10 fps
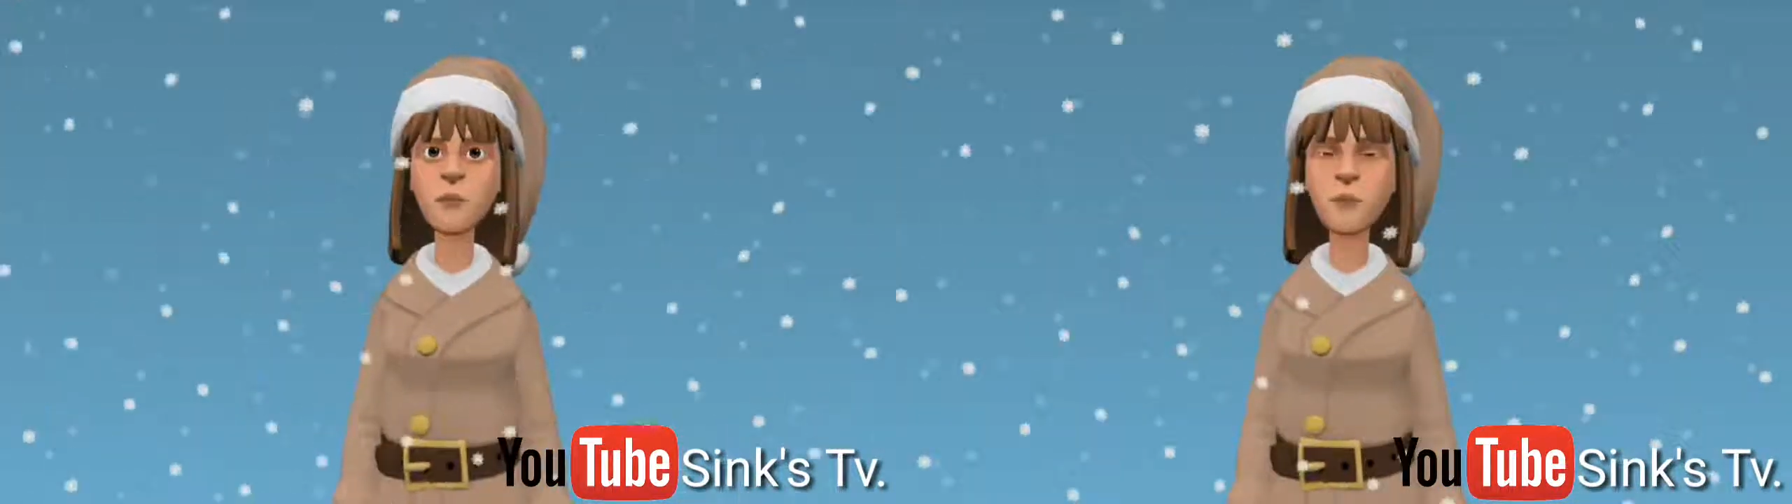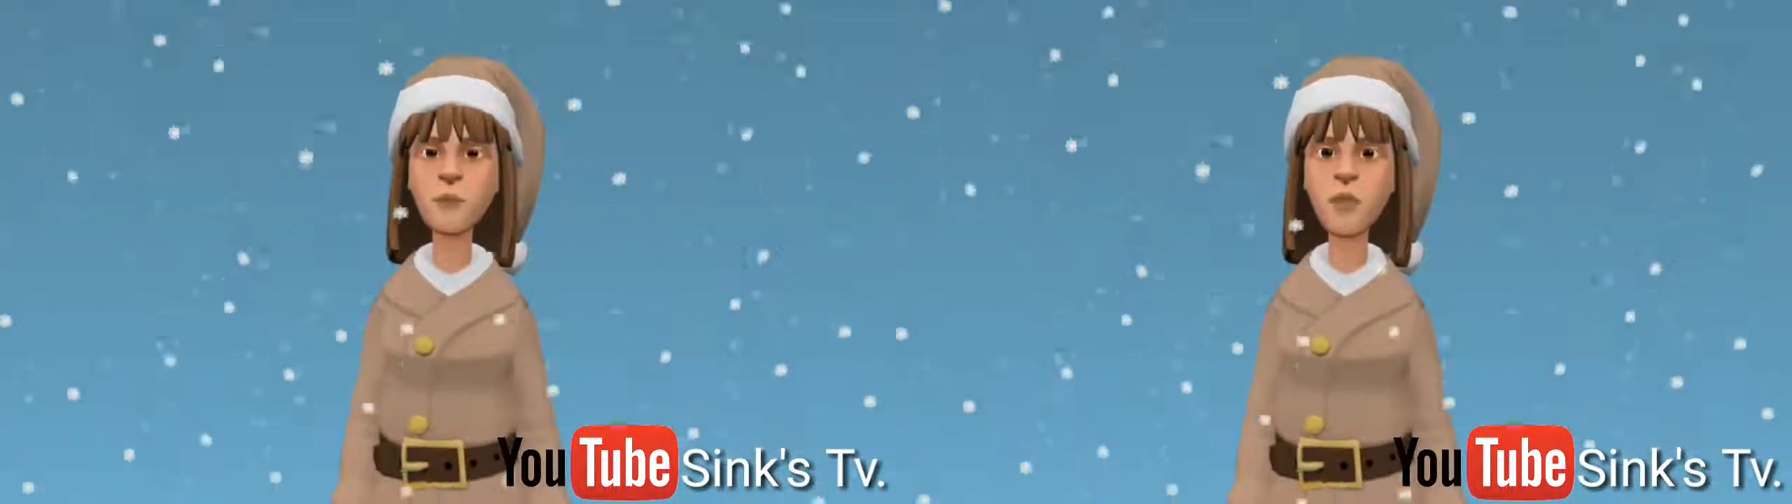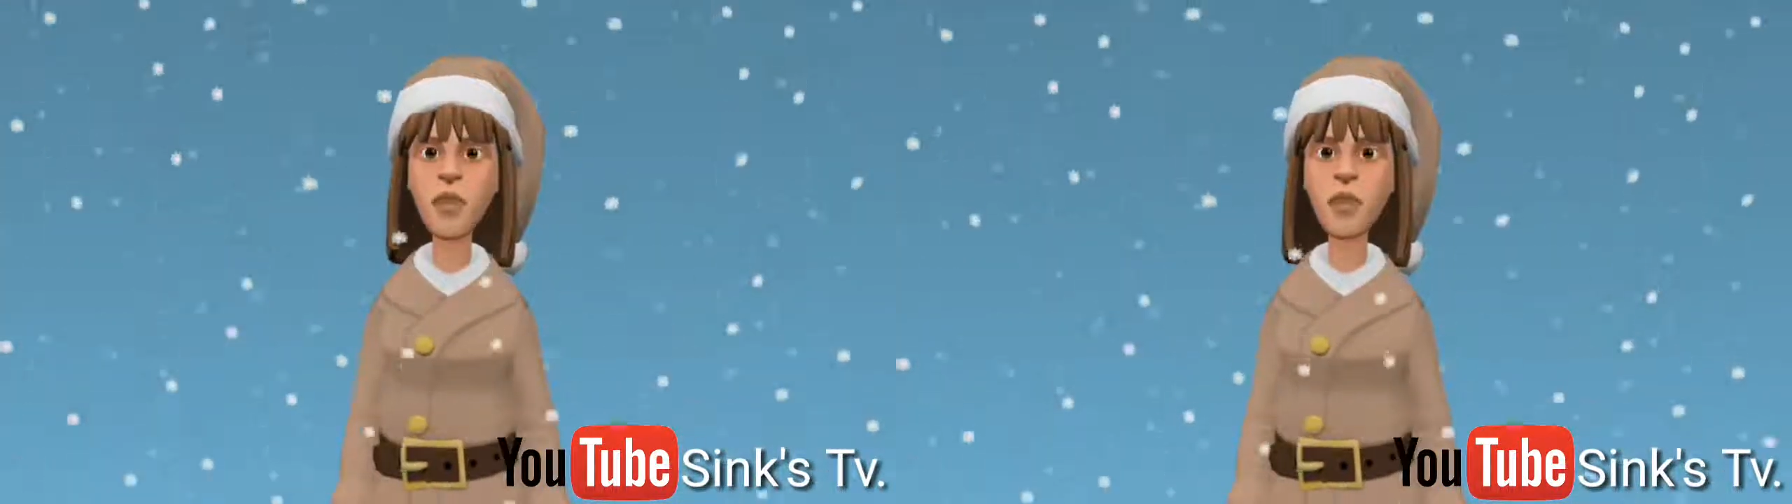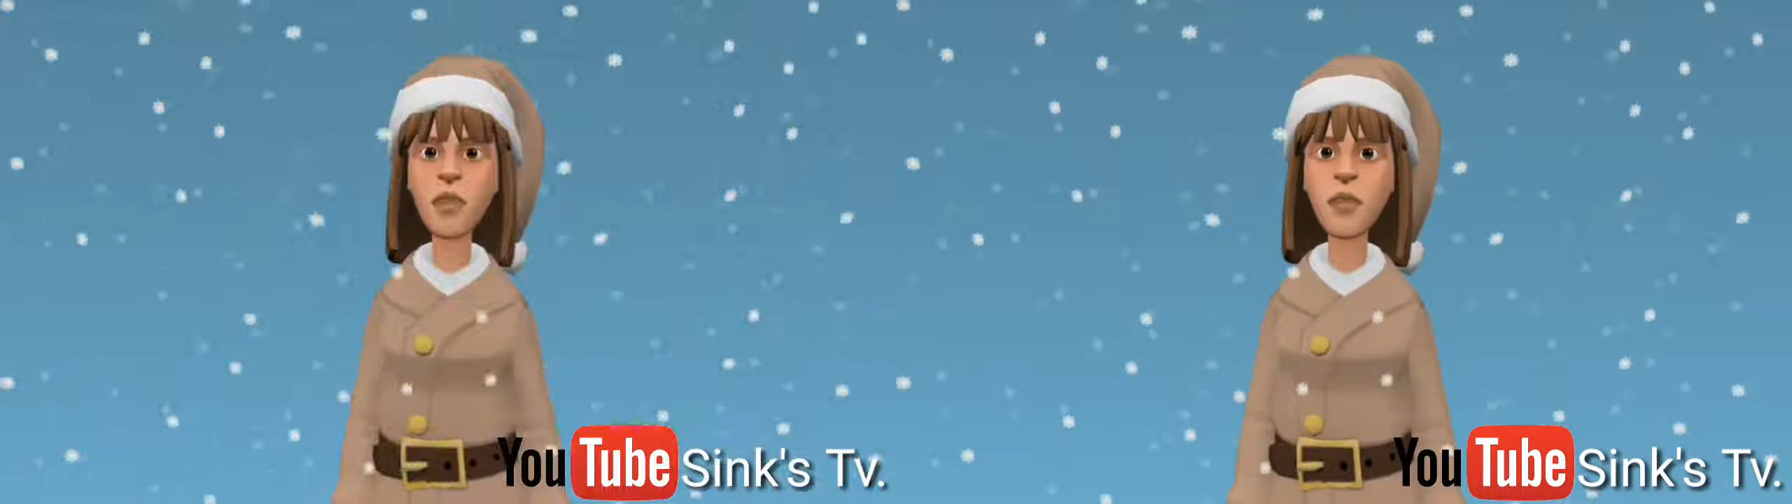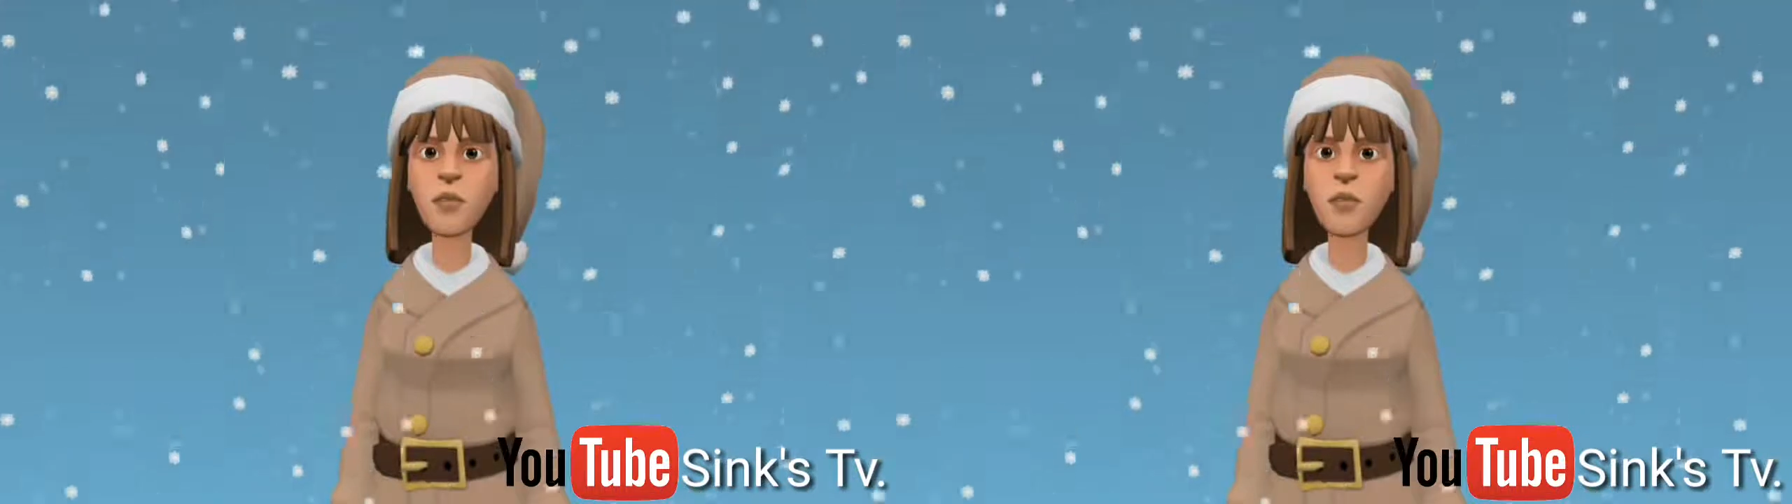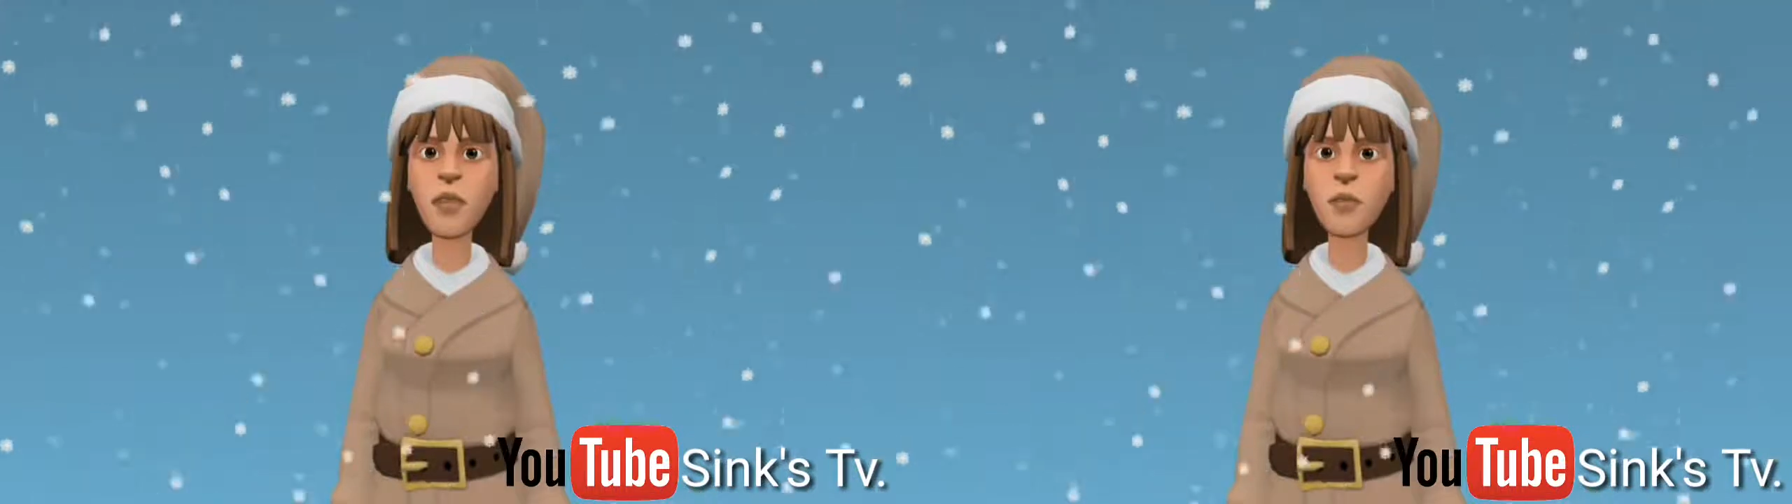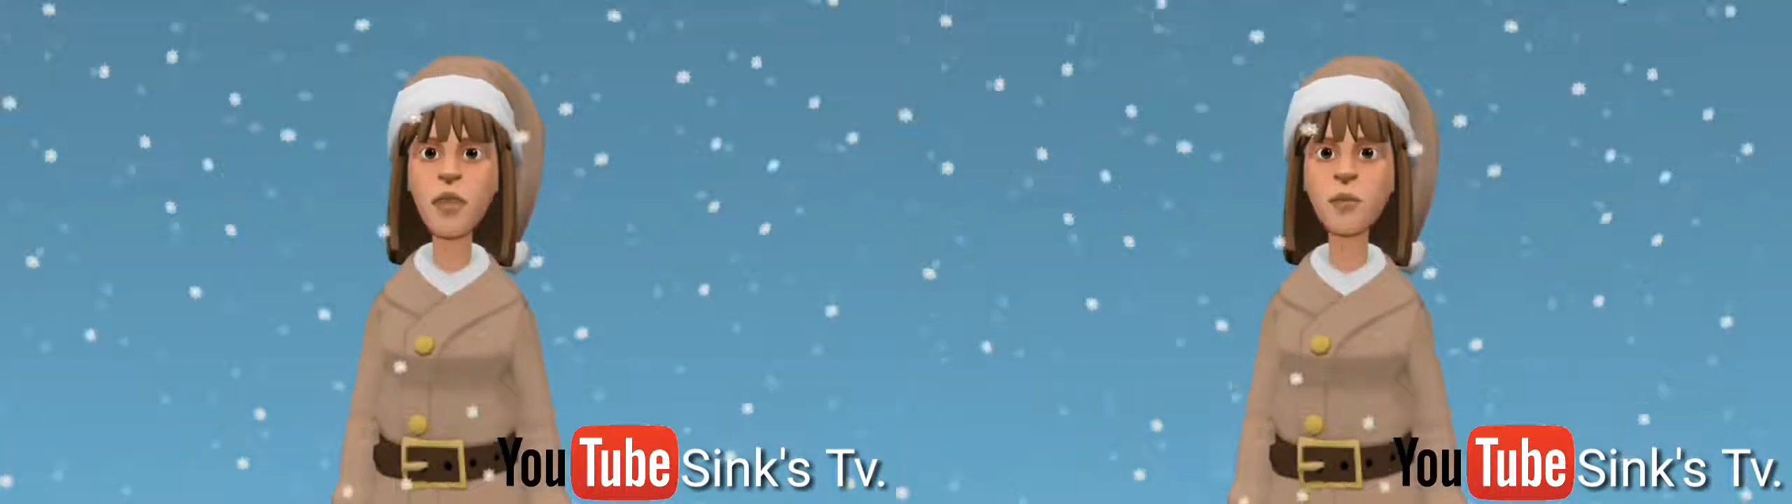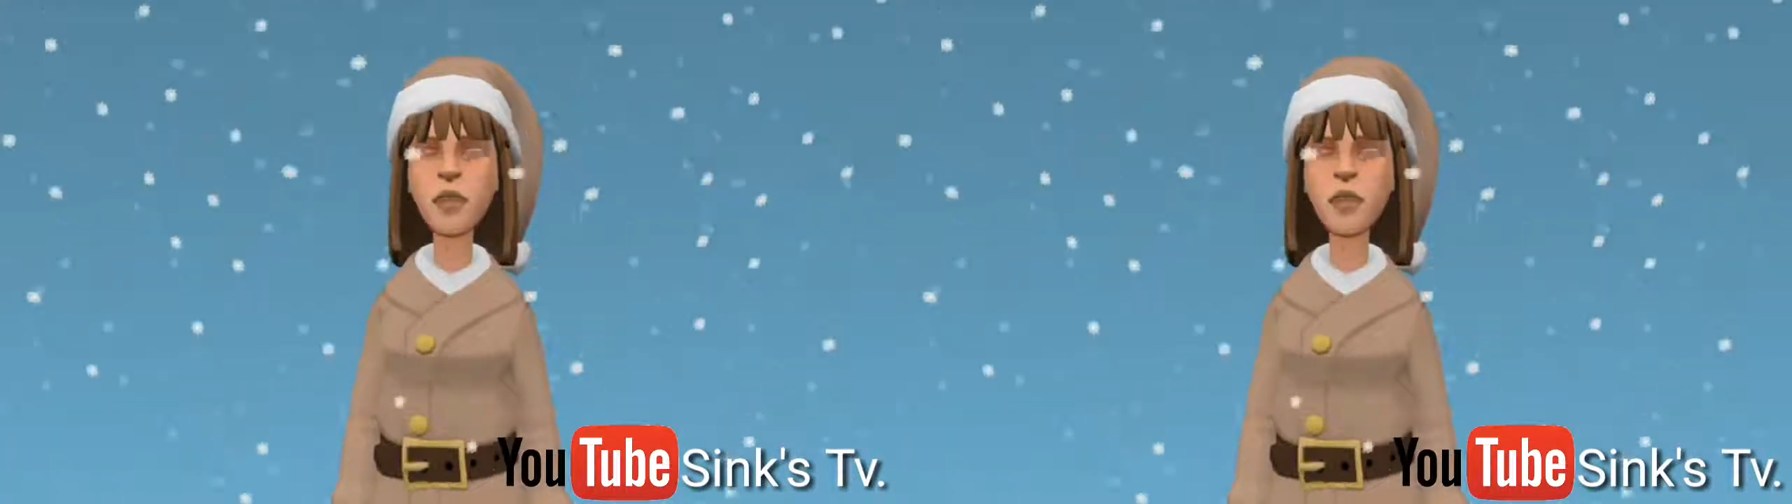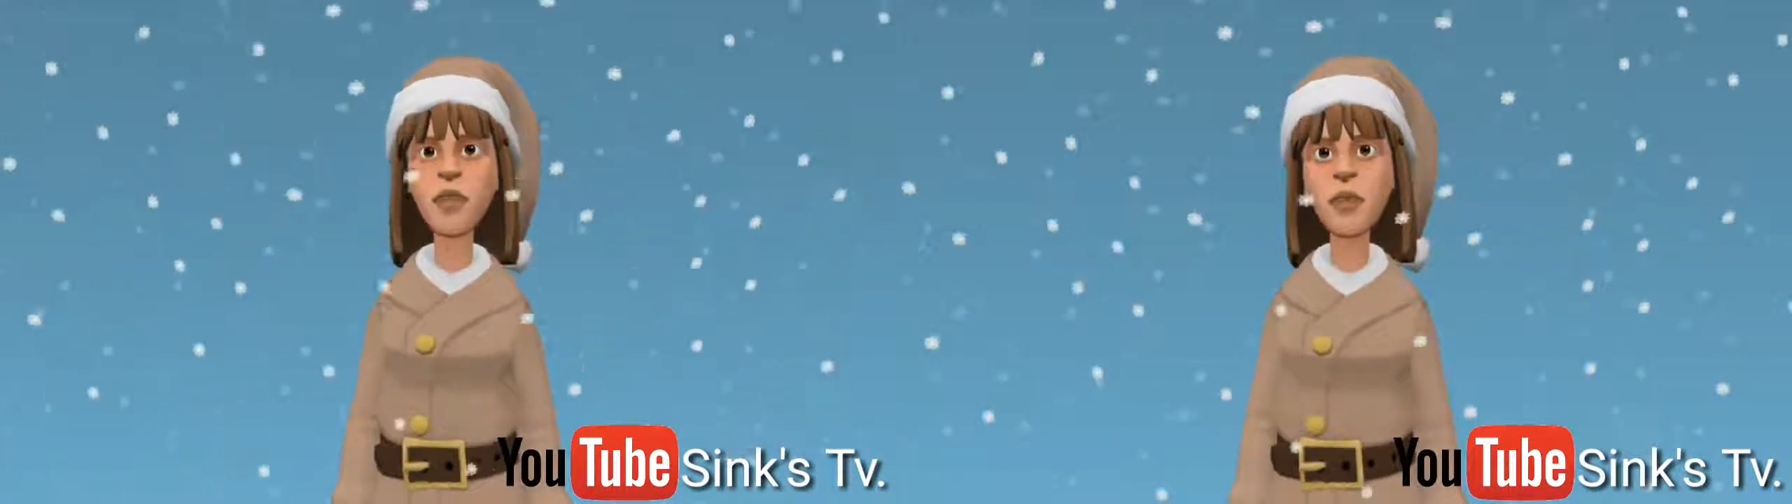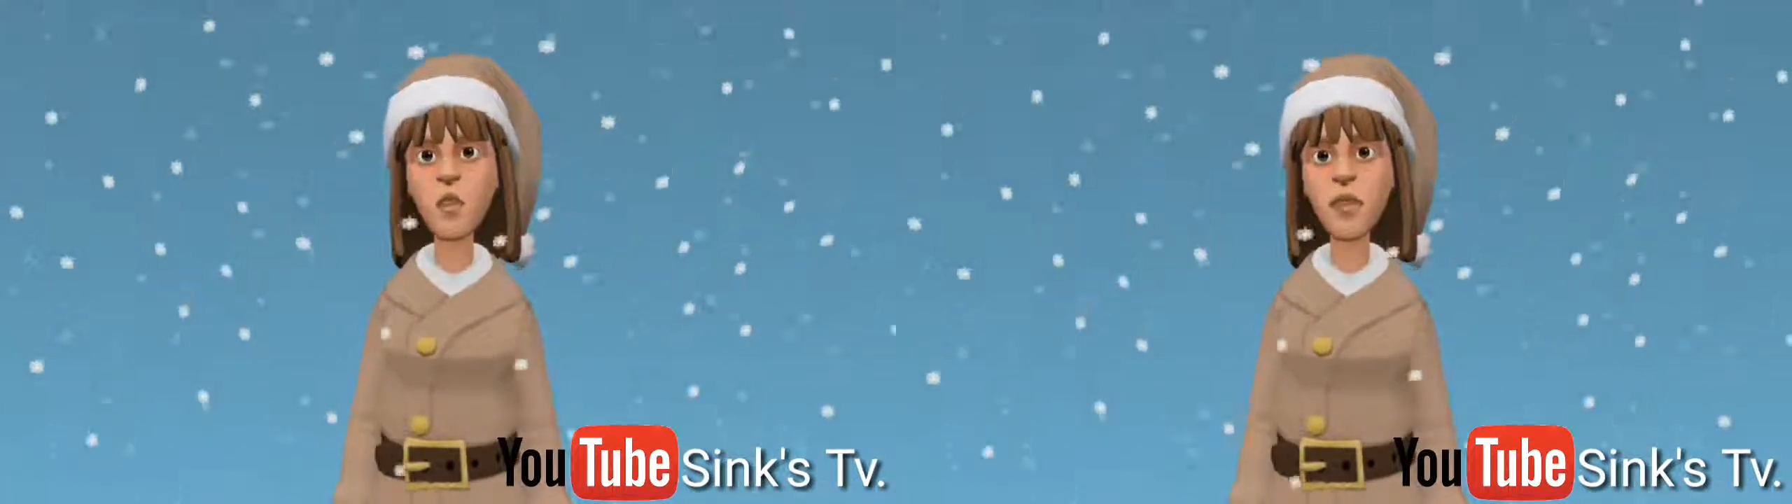As we rejoice and celebrate this